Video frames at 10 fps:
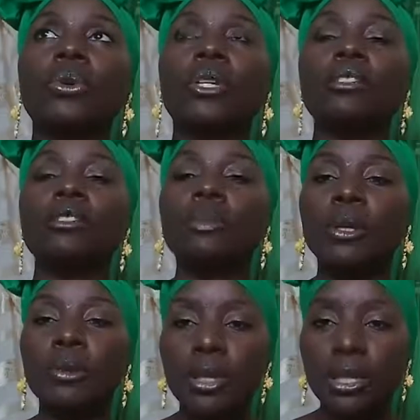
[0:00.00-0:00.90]

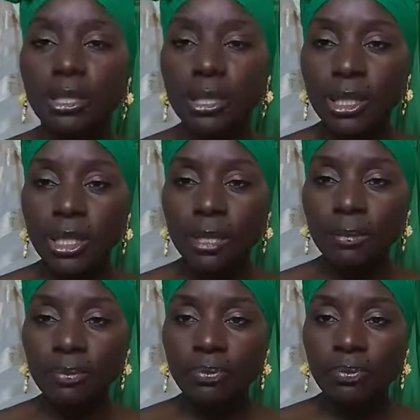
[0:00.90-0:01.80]
experience
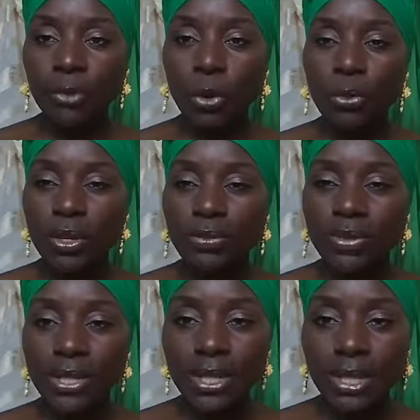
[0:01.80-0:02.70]
or
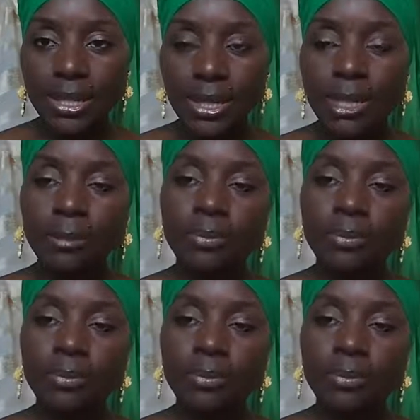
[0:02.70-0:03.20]
revisit